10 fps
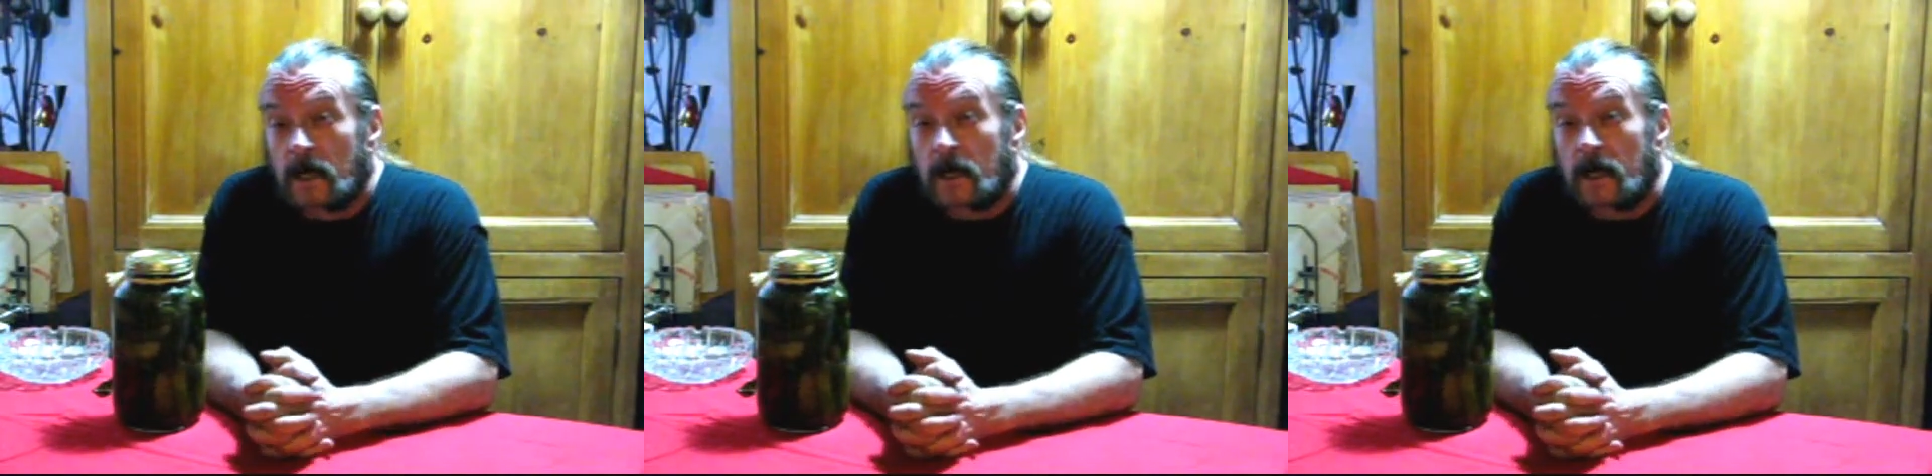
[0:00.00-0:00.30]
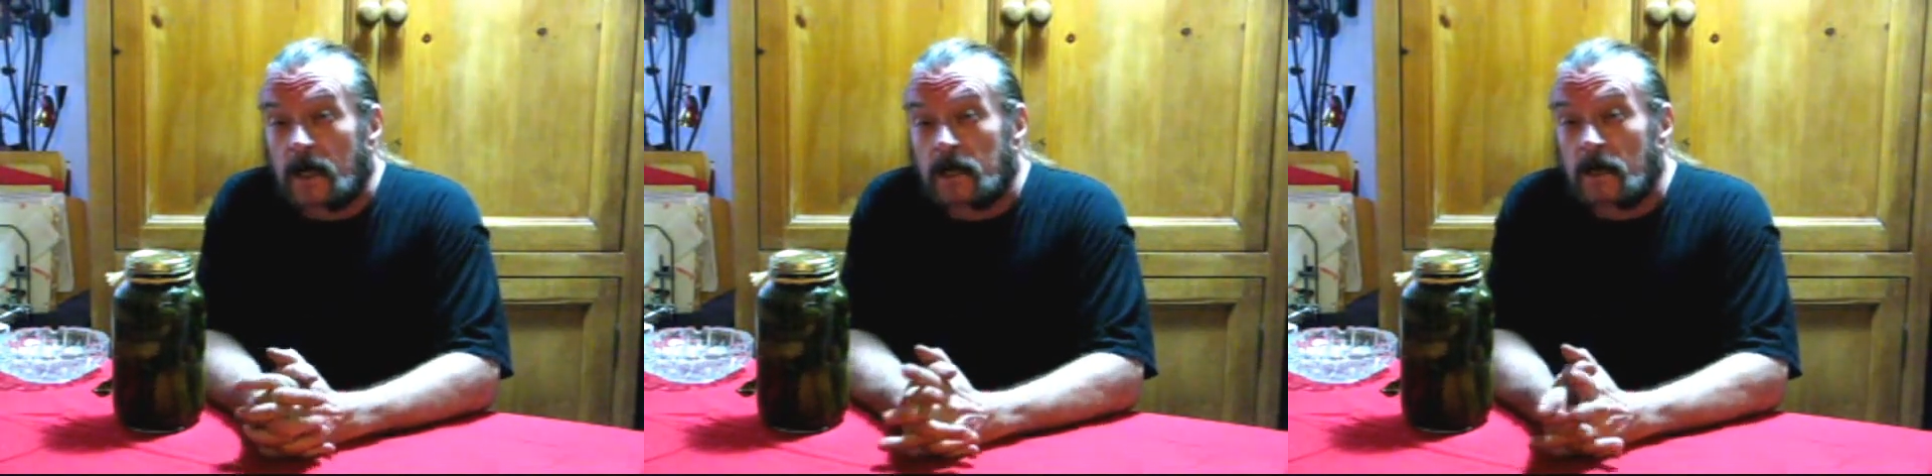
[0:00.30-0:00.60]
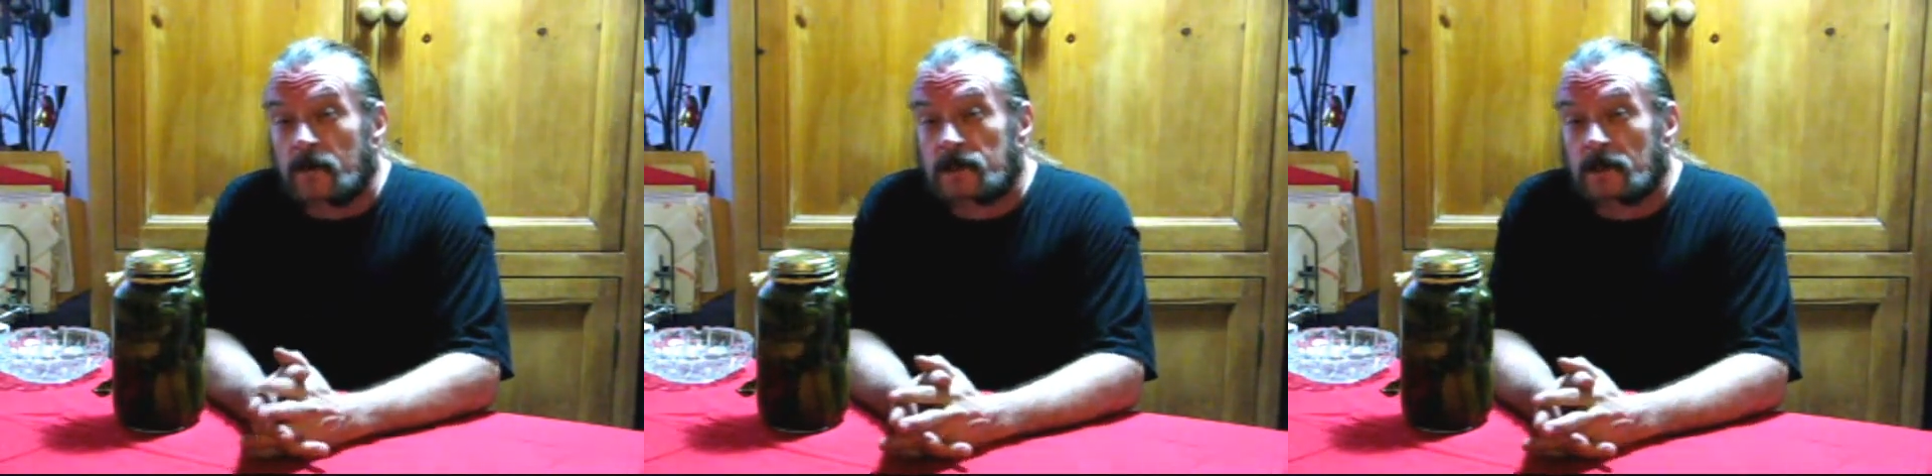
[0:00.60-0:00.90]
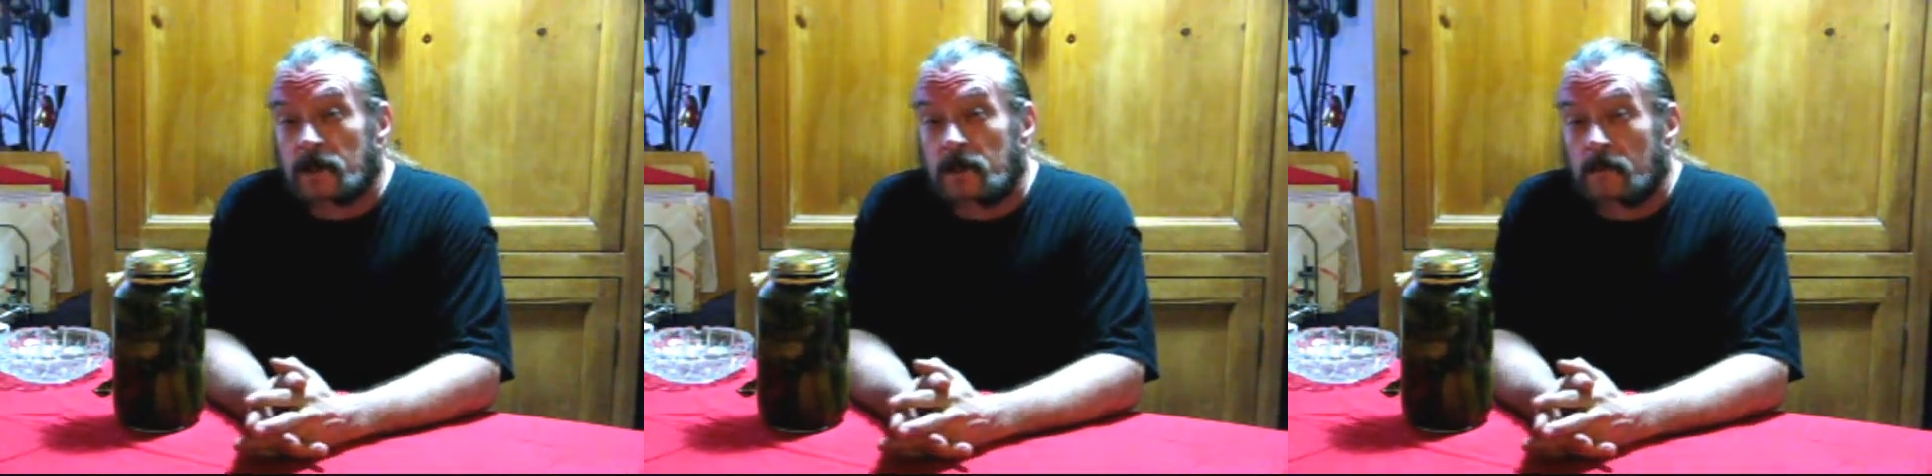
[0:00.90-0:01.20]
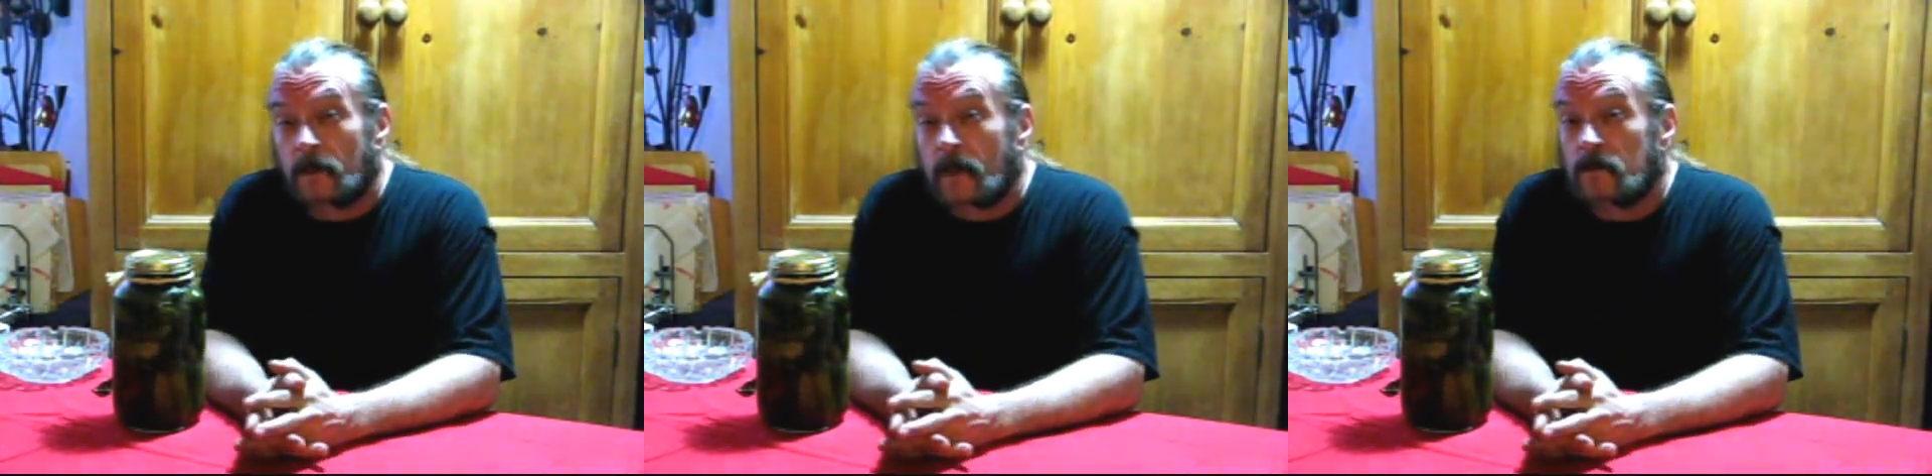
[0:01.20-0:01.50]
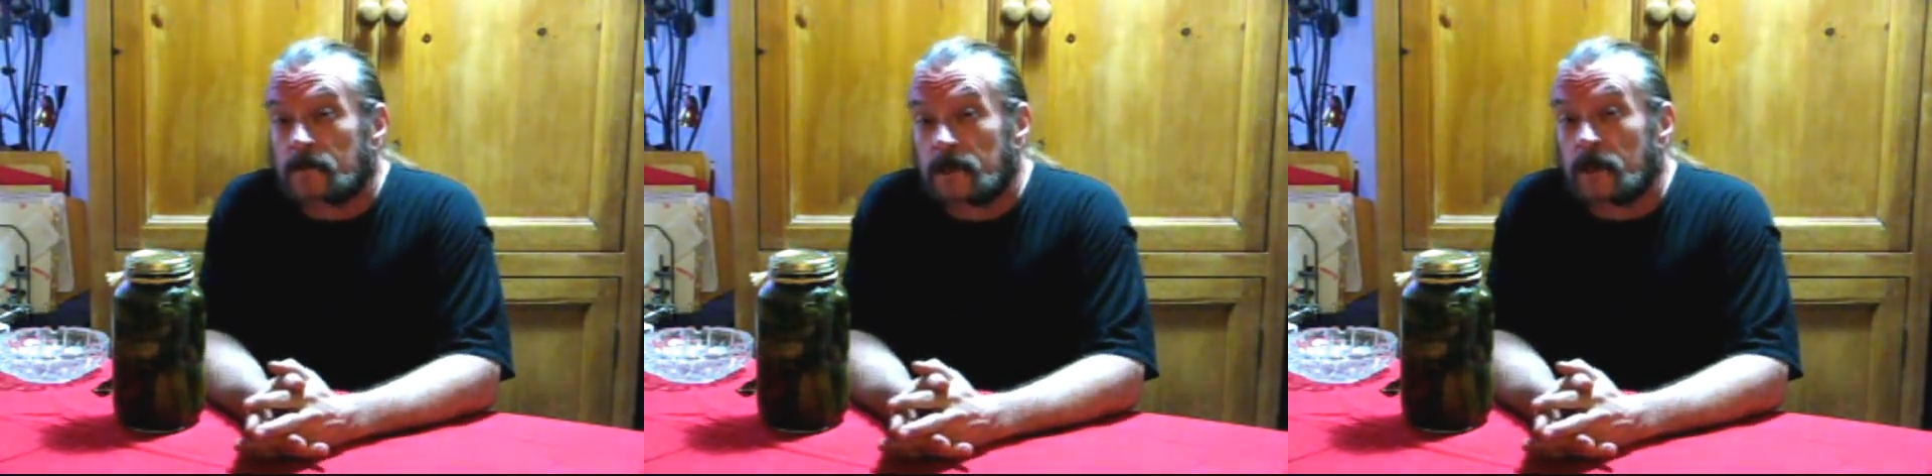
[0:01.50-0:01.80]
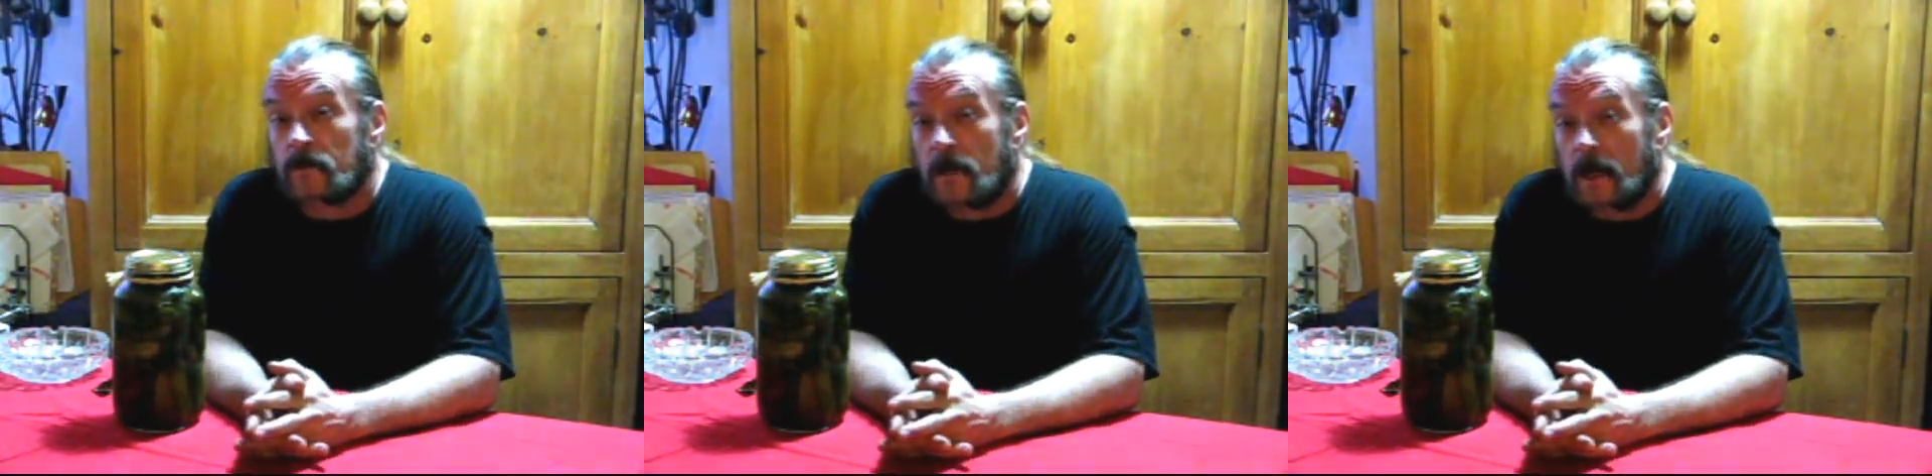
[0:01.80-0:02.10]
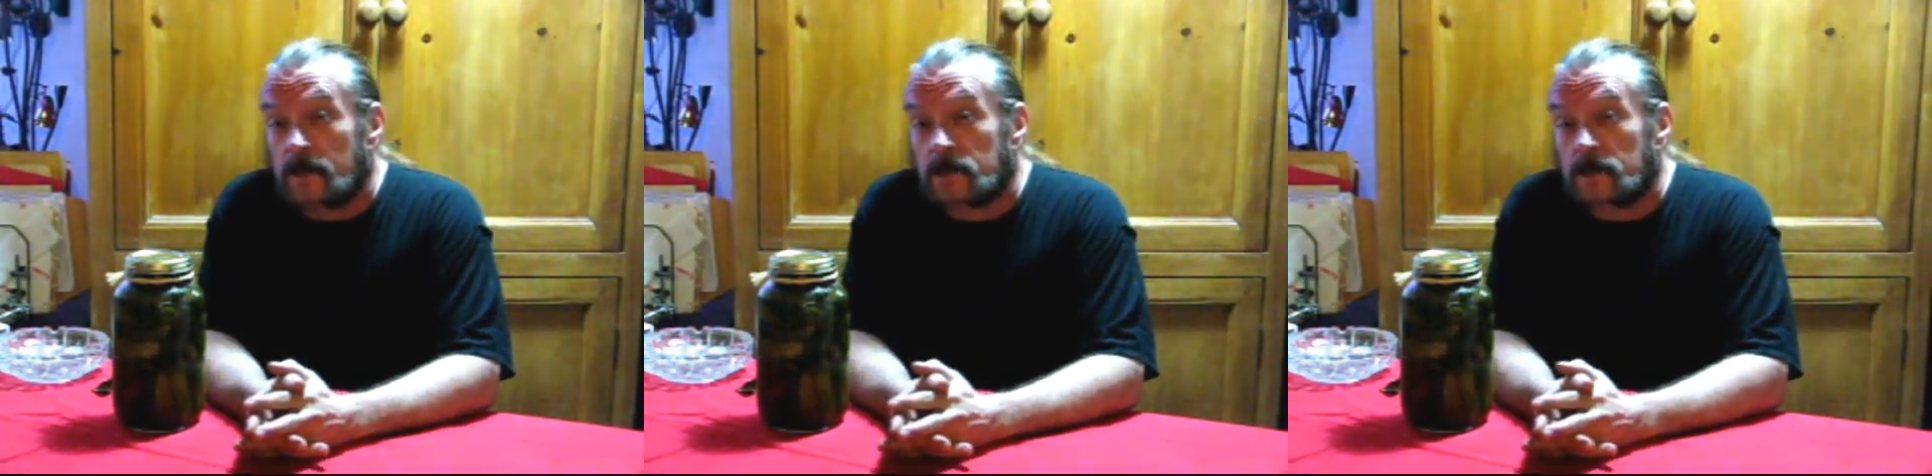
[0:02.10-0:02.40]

And I recently was in the garage.